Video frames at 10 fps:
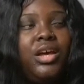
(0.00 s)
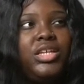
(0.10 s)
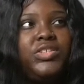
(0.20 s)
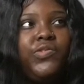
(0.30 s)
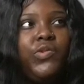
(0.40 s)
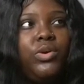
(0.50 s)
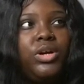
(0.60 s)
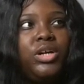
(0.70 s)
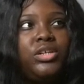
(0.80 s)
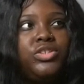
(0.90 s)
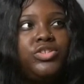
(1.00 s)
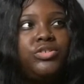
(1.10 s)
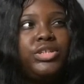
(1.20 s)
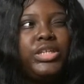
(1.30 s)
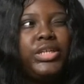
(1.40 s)
it's
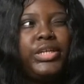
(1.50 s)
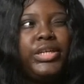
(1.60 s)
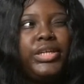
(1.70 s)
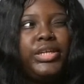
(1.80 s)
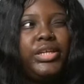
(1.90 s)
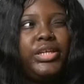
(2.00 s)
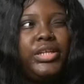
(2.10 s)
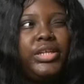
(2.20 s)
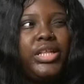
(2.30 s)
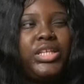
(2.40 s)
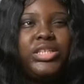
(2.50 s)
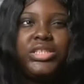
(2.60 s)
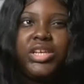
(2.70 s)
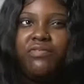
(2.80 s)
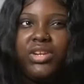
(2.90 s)
400 and I think
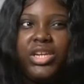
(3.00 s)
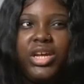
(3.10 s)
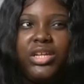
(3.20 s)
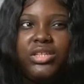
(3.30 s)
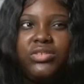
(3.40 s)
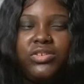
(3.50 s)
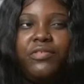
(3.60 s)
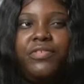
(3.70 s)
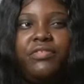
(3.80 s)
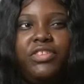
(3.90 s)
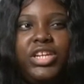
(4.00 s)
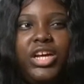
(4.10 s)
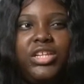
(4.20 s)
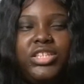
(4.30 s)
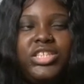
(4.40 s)
$70 or
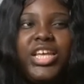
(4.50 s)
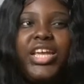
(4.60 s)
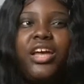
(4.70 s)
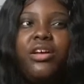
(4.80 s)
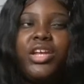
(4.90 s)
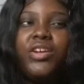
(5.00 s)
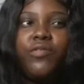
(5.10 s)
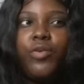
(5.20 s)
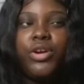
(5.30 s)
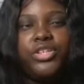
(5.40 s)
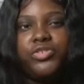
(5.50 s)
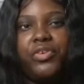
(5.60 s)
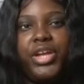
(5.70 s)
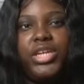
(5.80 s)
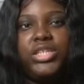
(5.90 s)
$50. It's like in the 400
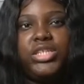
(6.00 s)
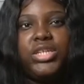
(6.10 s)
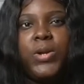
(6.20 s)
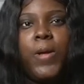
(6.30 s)
range.